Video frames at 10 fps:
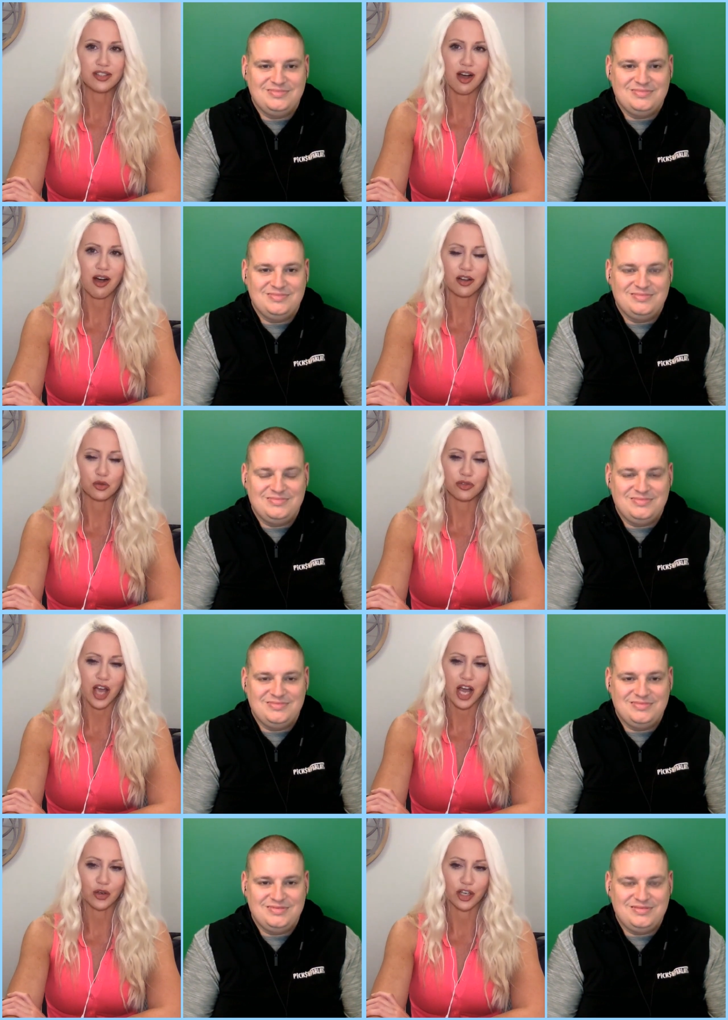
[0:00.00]
Speaker 1: dogs. We've
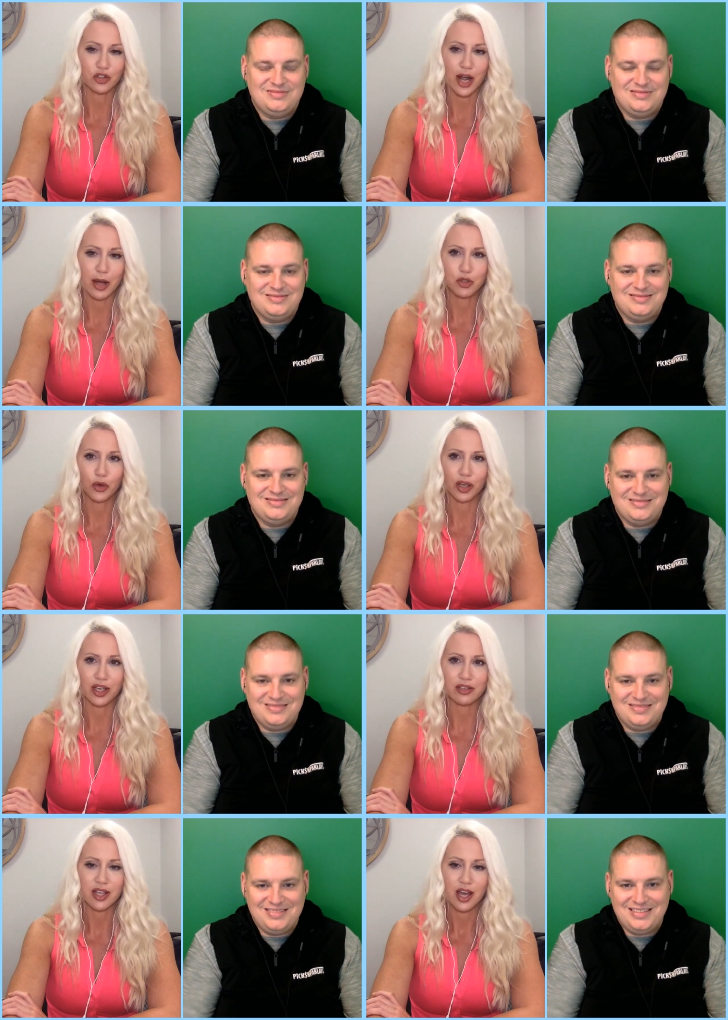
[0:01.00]
got Craig Trapp joining
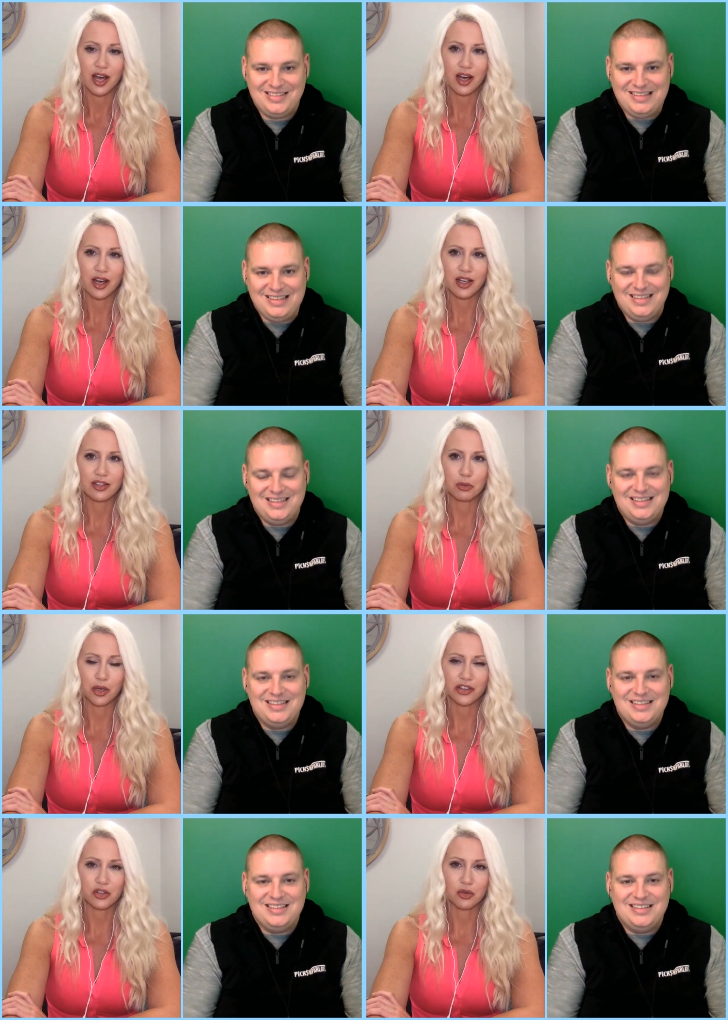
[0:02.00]
us to
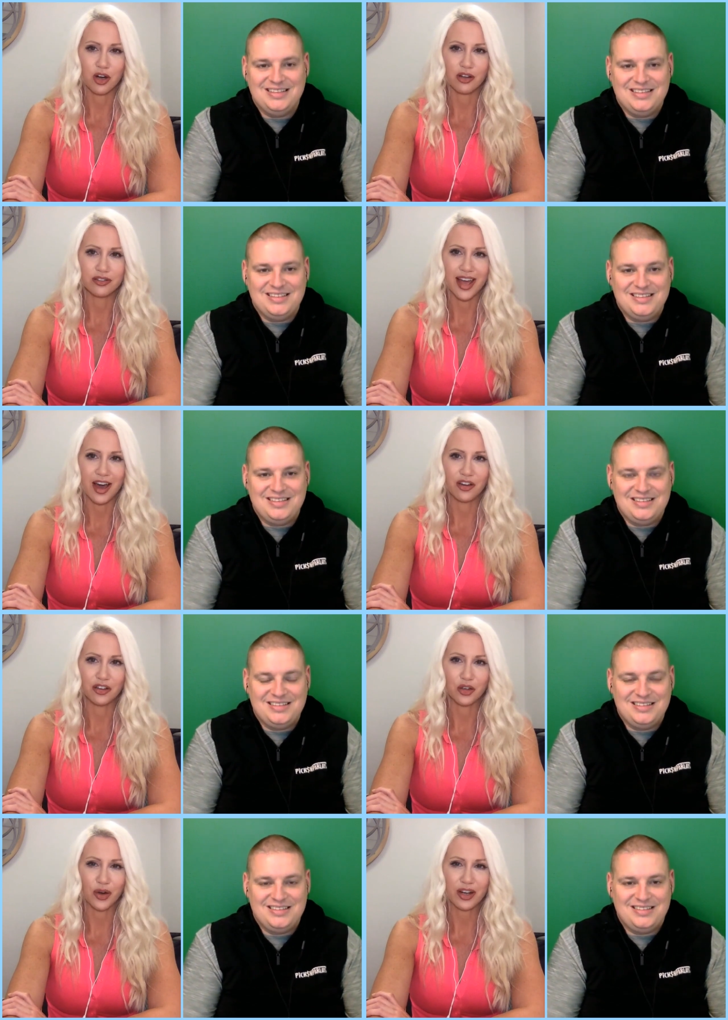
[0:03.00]
break this one all
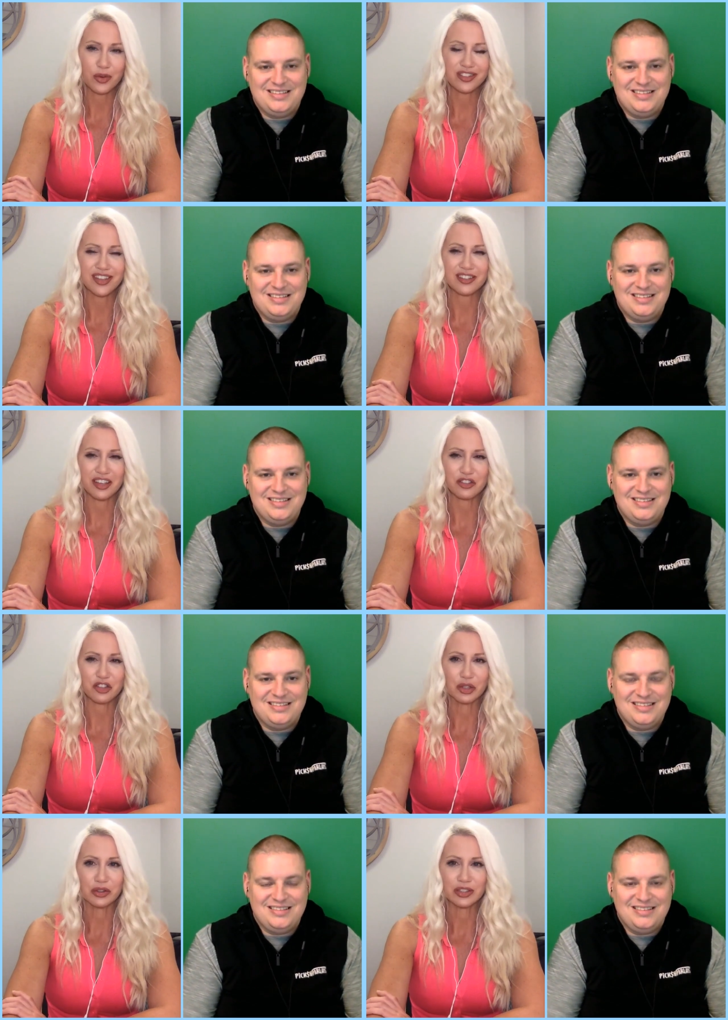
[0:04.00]
down. Craig, what stands out to
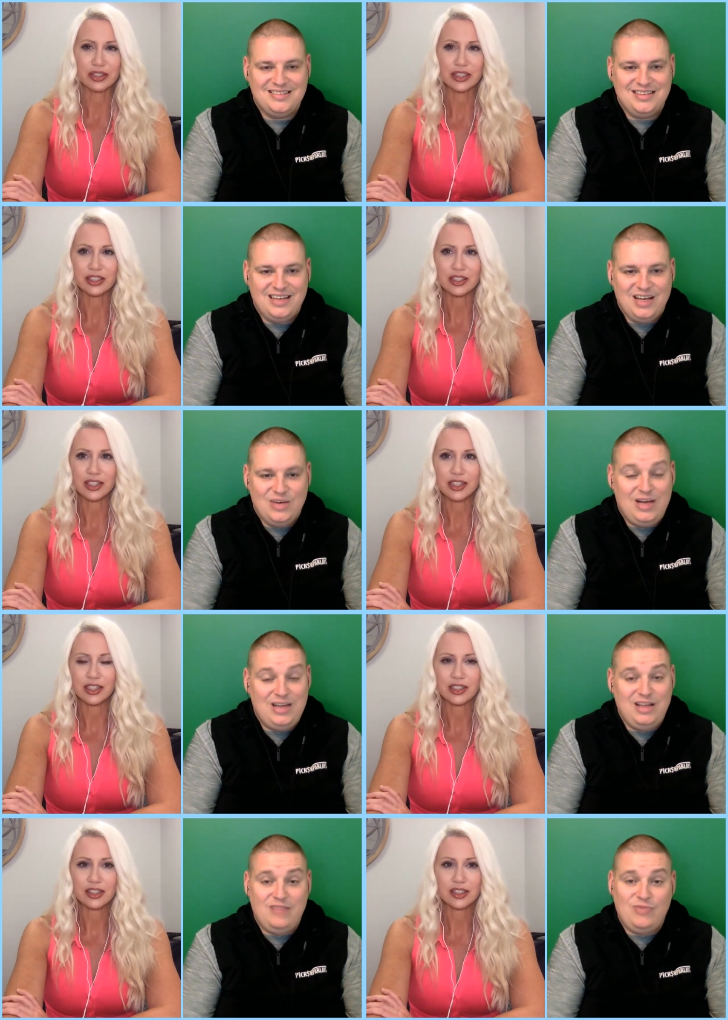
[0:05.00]
you?
Speaker 2: Well, I
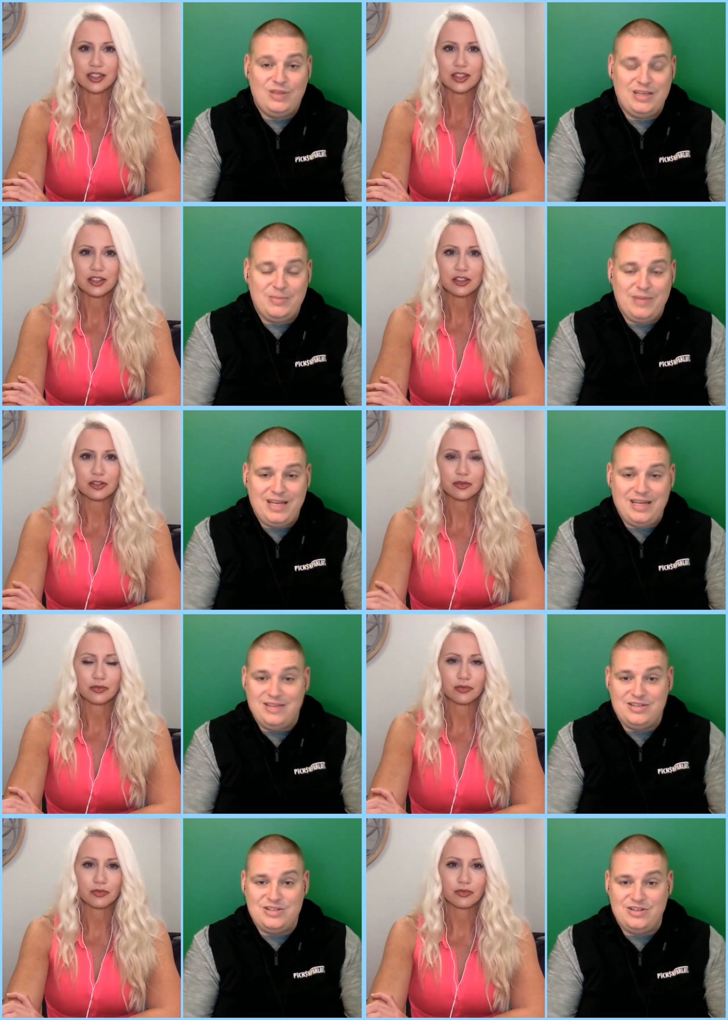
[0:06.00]
love what the NBA did
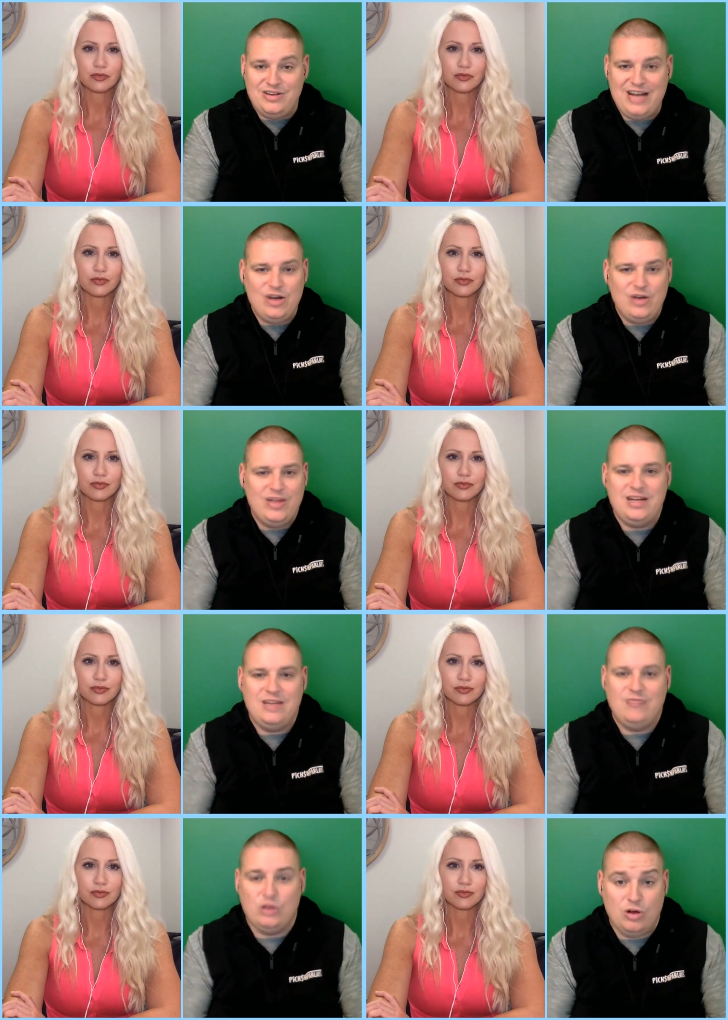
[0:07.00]
this year. And I know they did
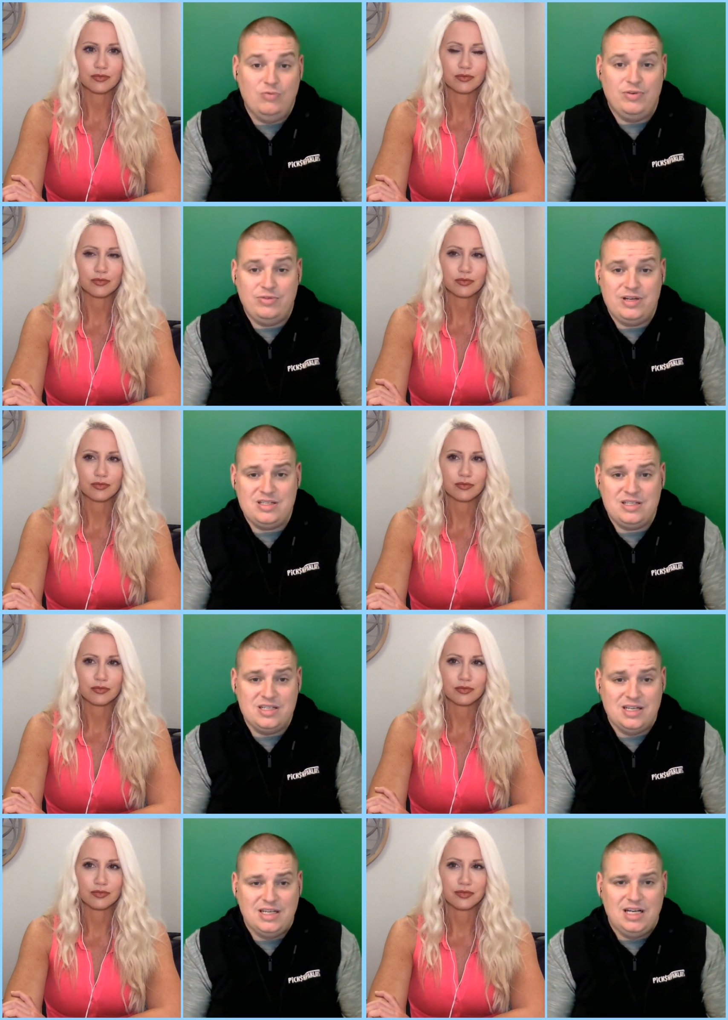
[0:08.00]
it for COVID
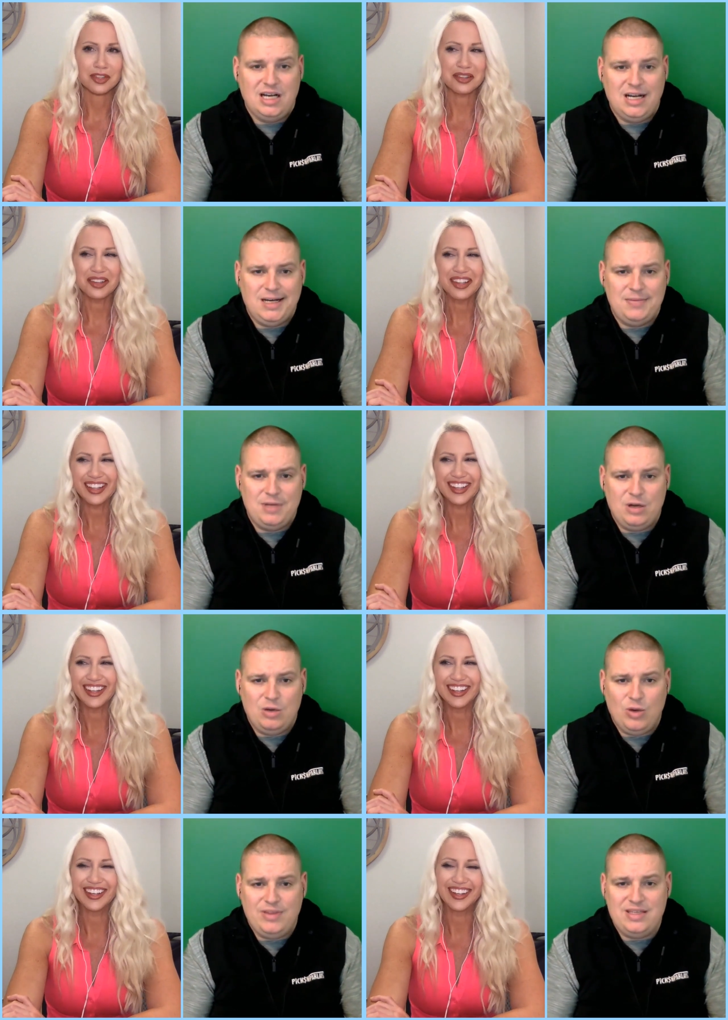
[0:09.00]
reasons.
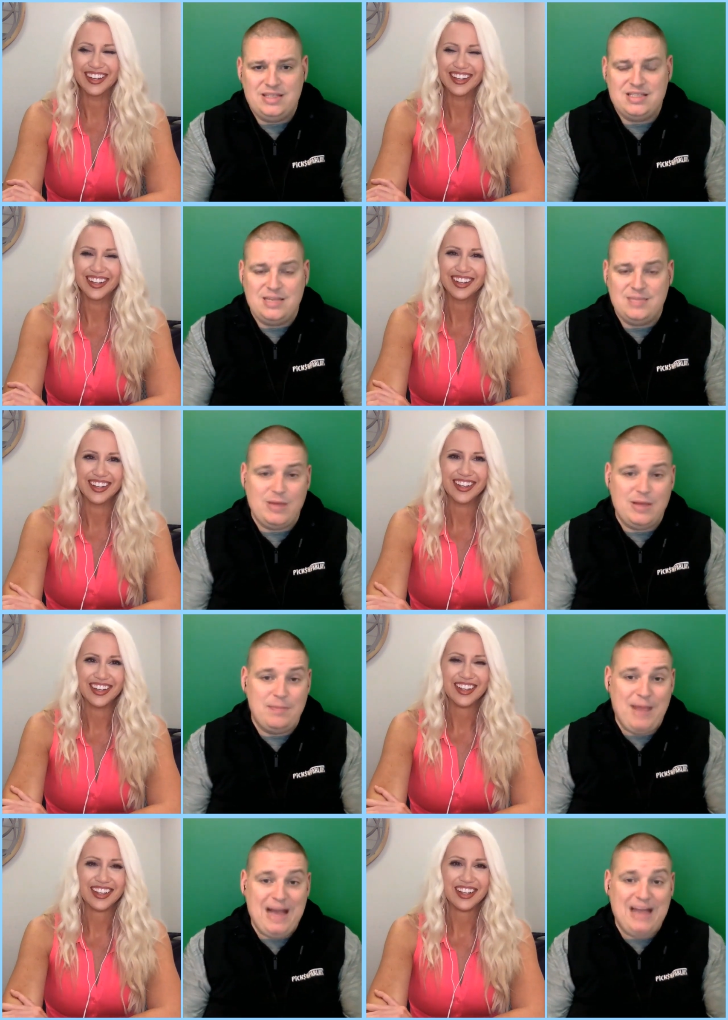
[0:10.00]
Where these teams play
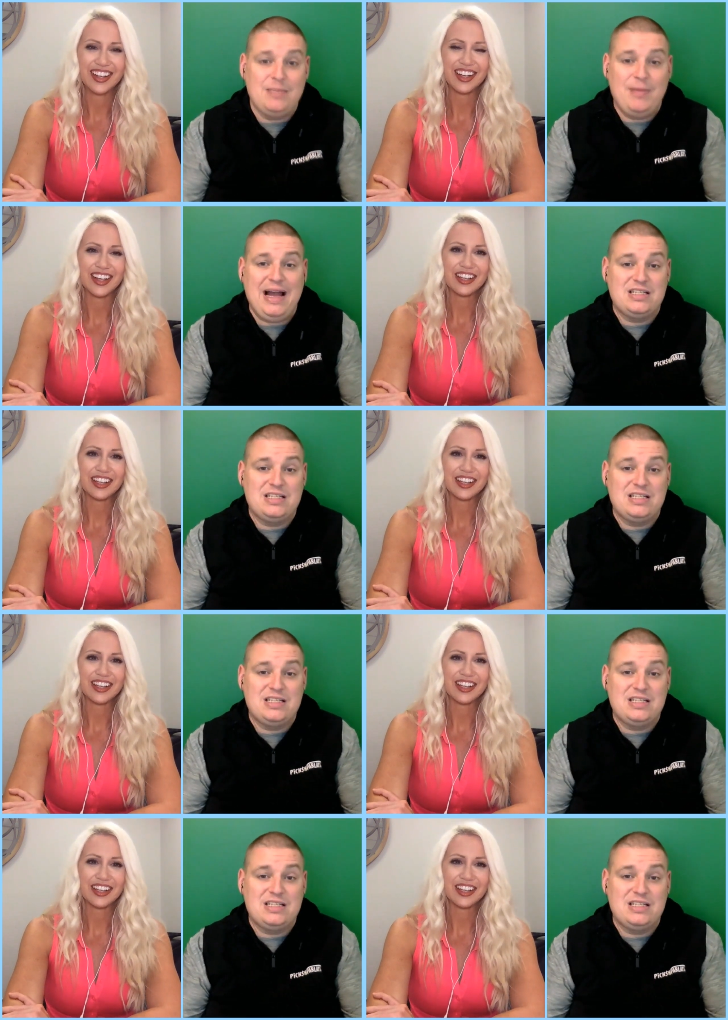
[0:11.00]
back-to-back